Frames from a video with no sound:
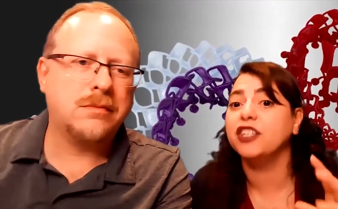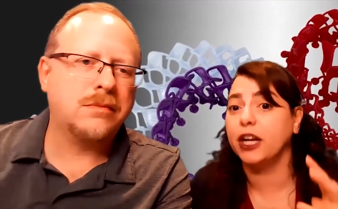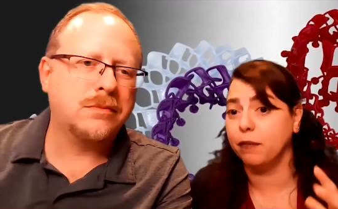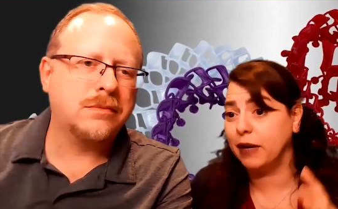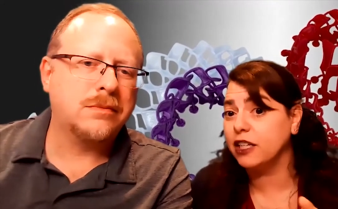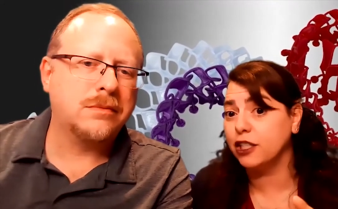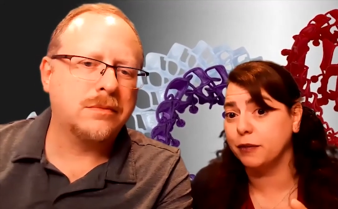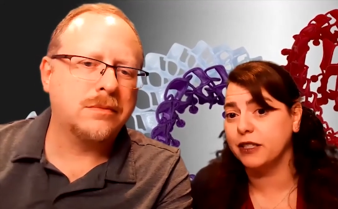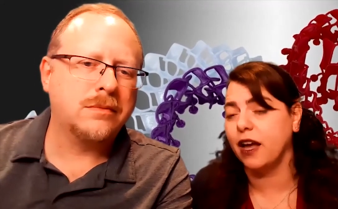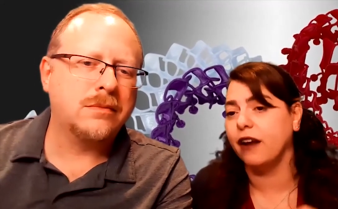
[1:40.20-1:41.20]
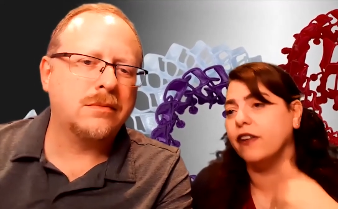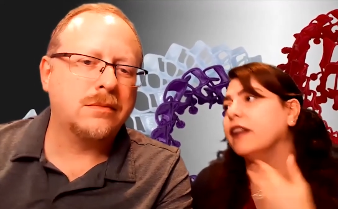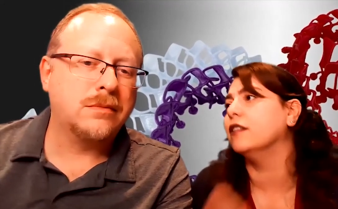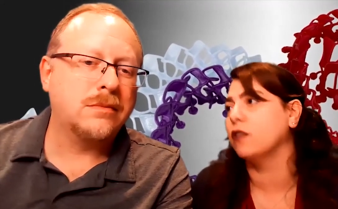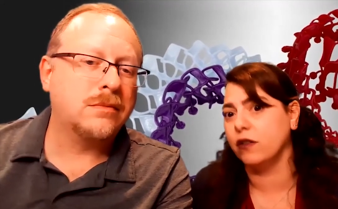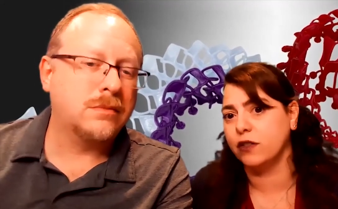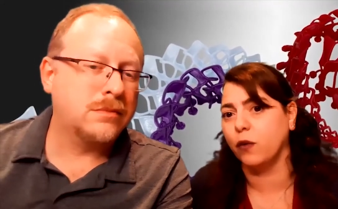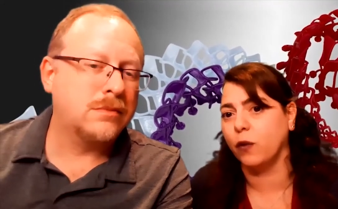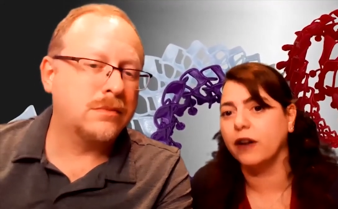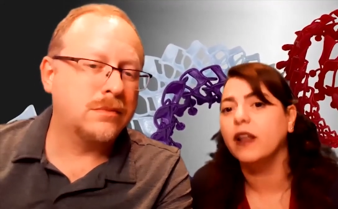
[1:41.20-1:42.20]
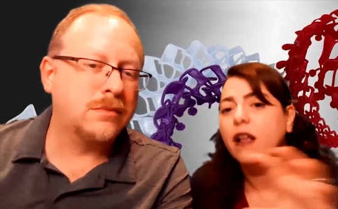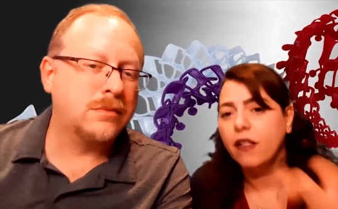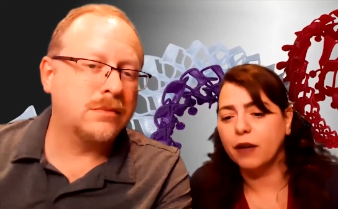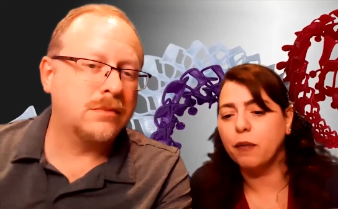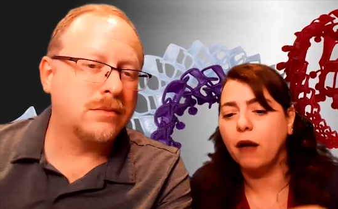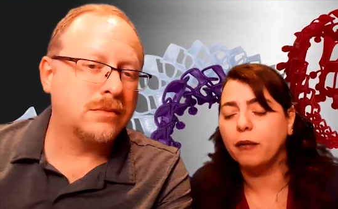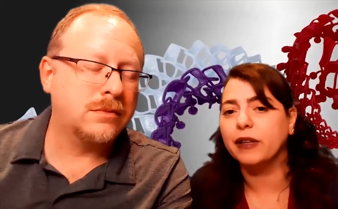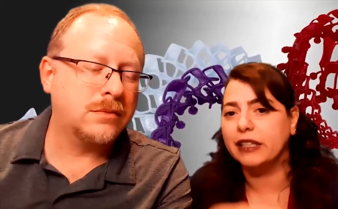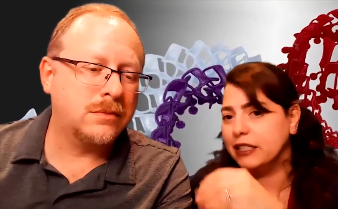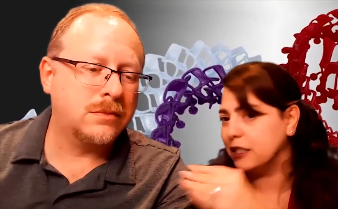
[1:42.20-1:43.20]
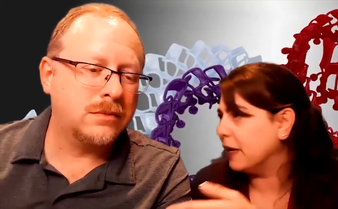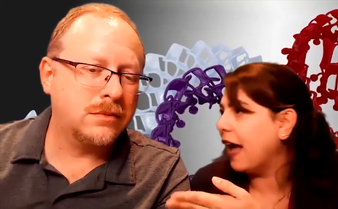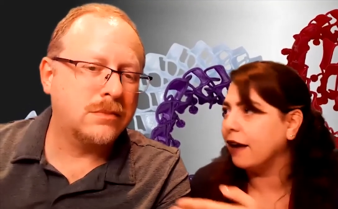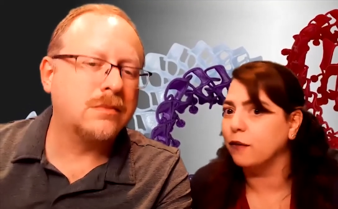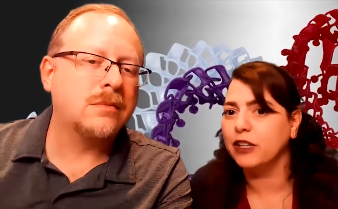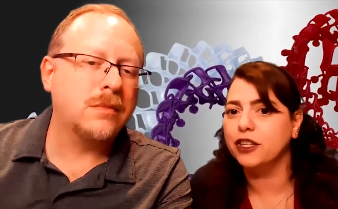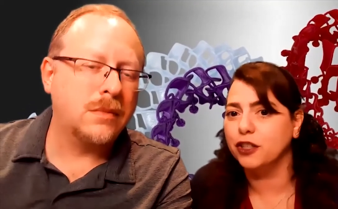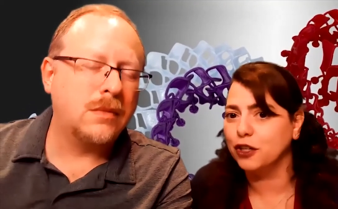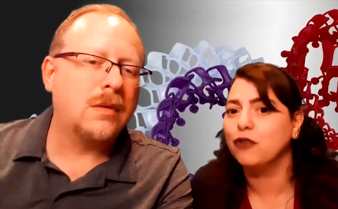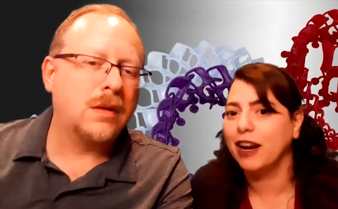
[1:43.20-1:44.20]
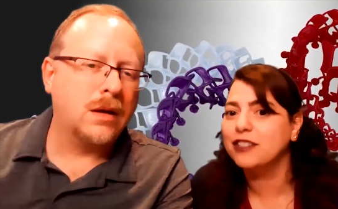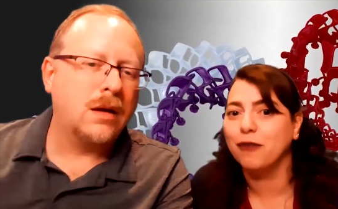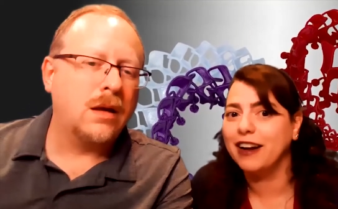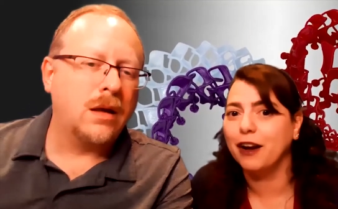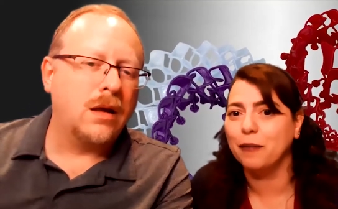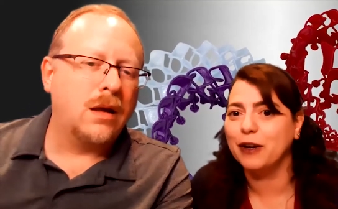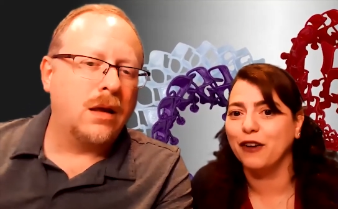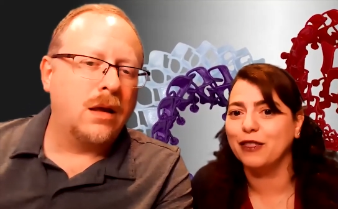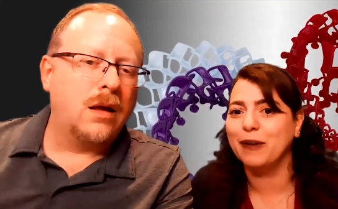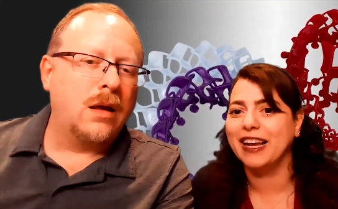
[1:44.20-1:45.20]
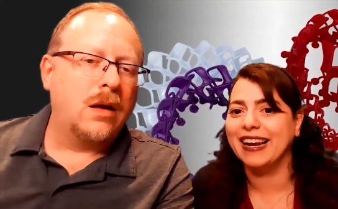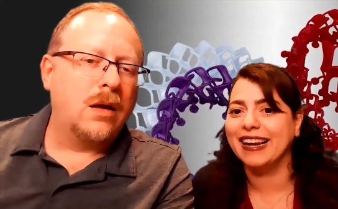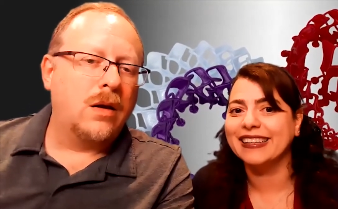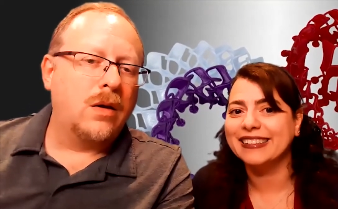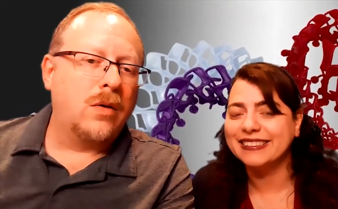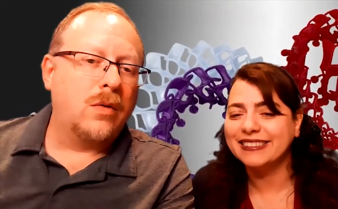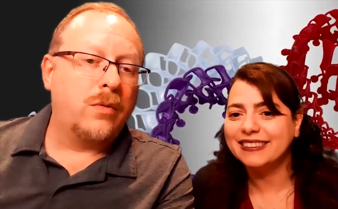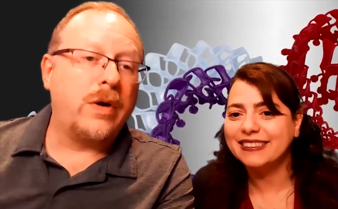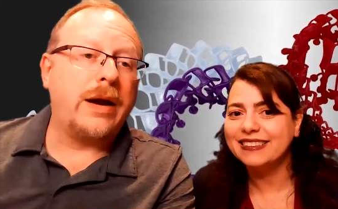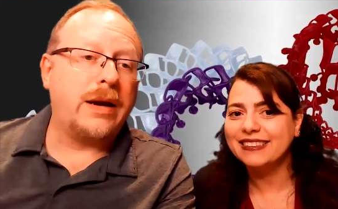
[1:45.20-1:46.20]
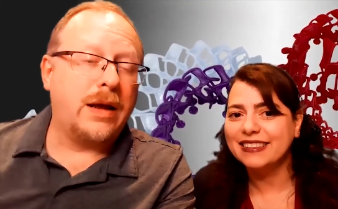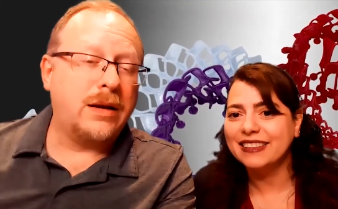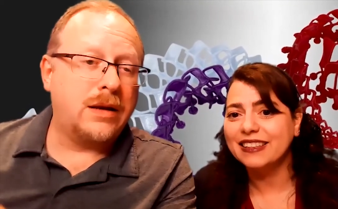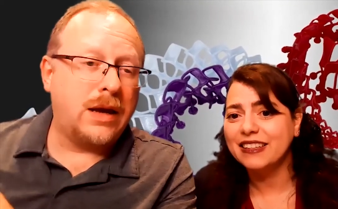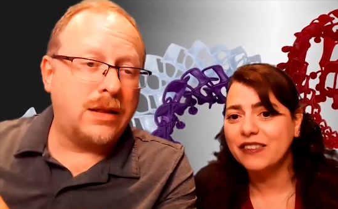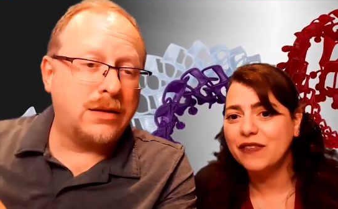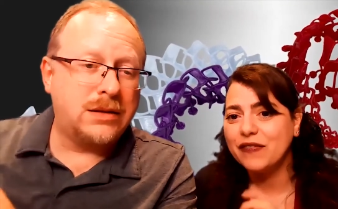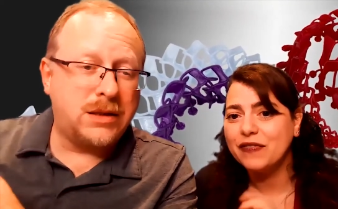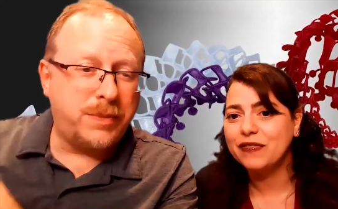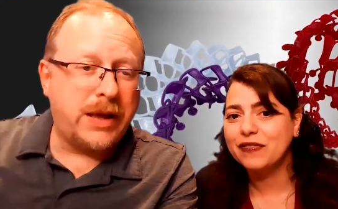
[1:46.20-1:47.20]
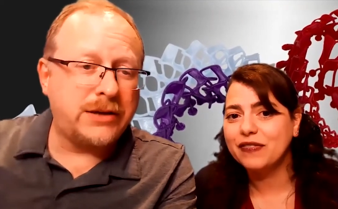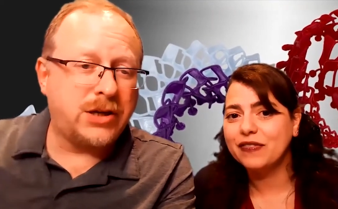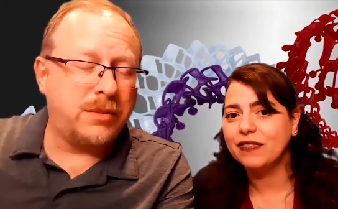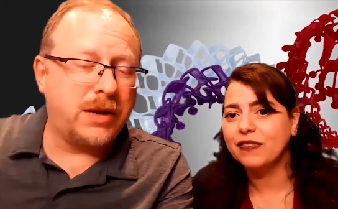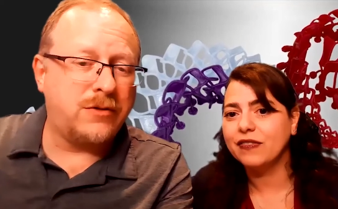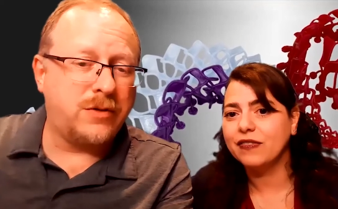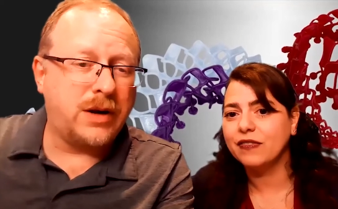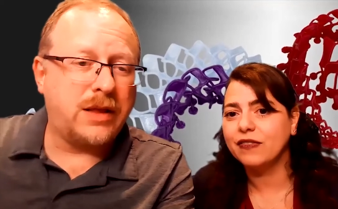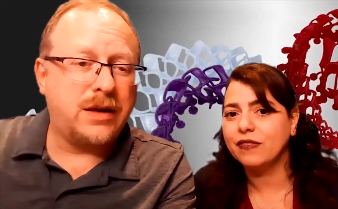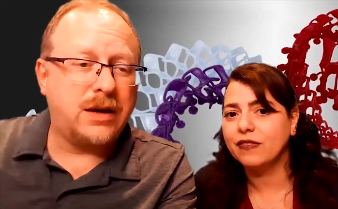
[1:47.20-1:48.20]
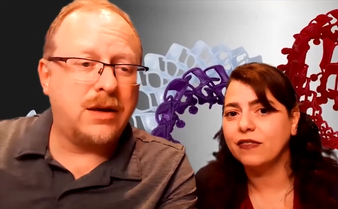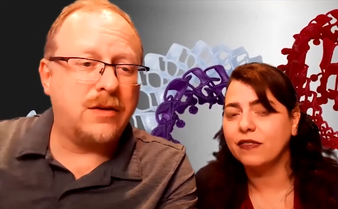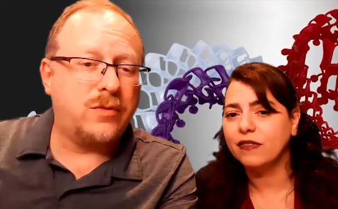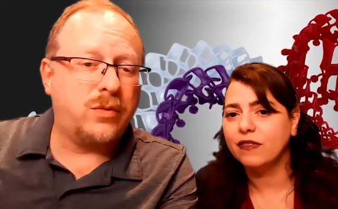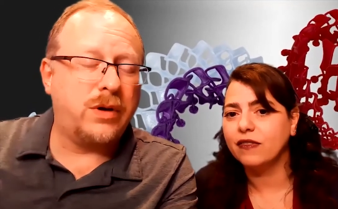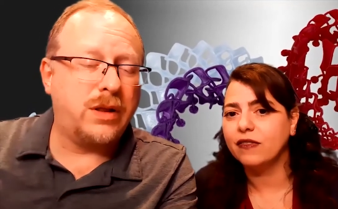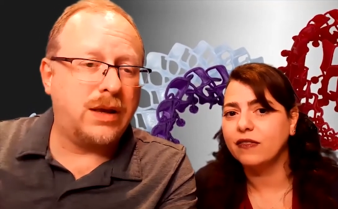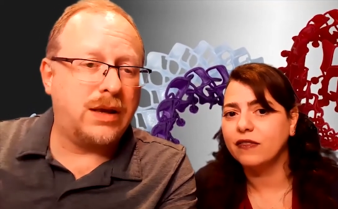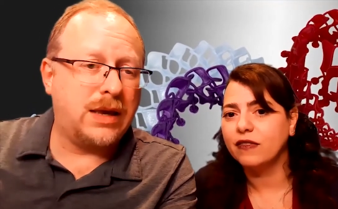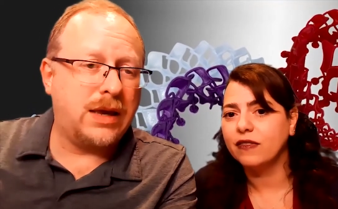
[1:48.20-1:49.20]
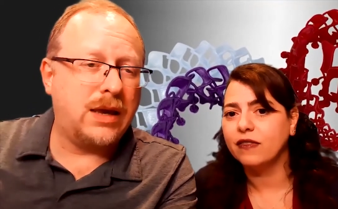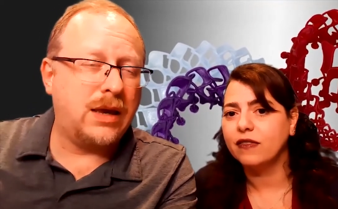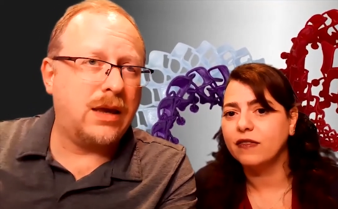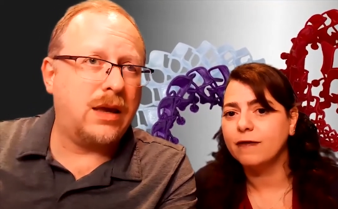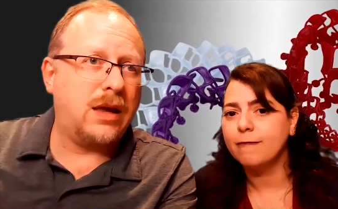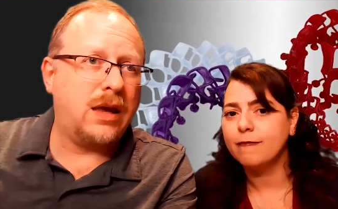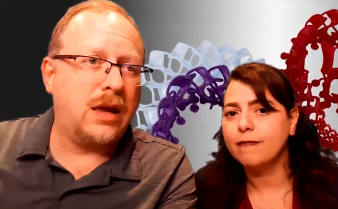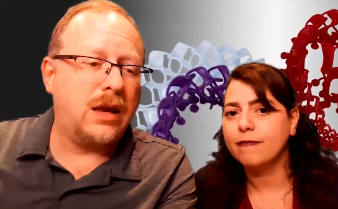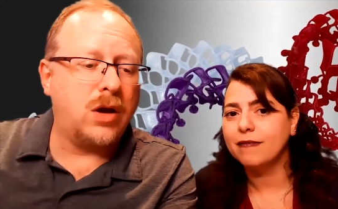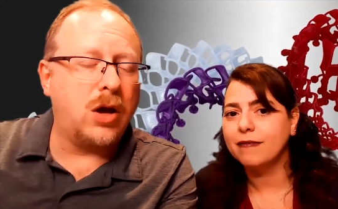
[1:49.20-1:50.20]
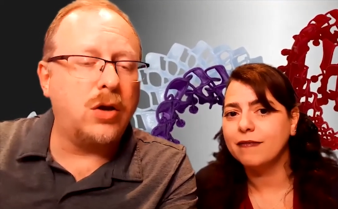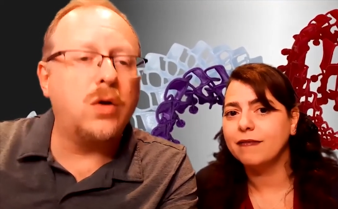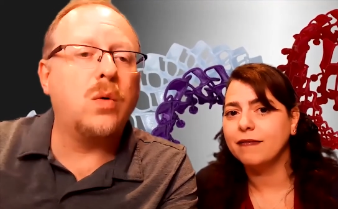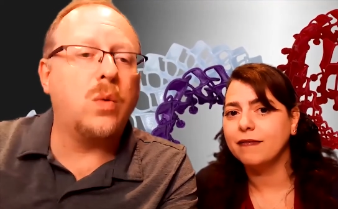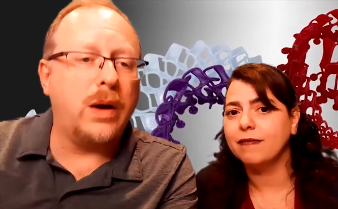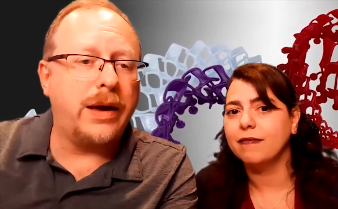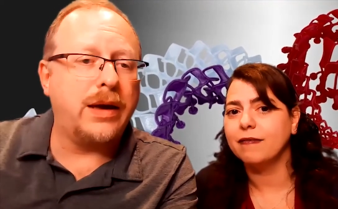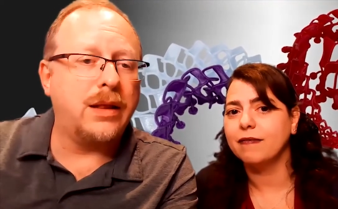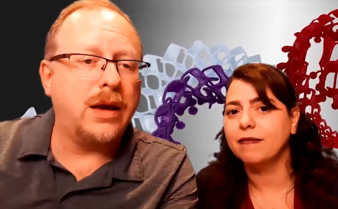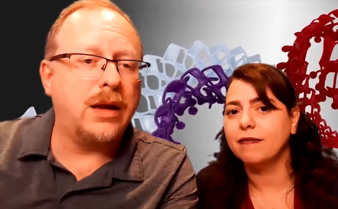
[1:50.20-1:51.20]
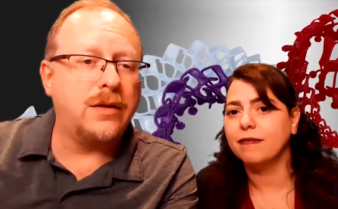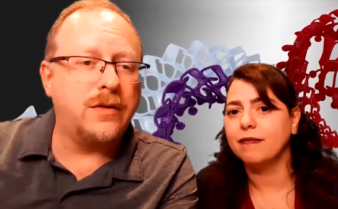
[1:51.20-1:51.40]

Speaker 1: chain management side of it is also one that probably needs to be added and we should address right up here at the beginning.
Speaker 2: Right. And supply chain management, I think, is really key in a new way and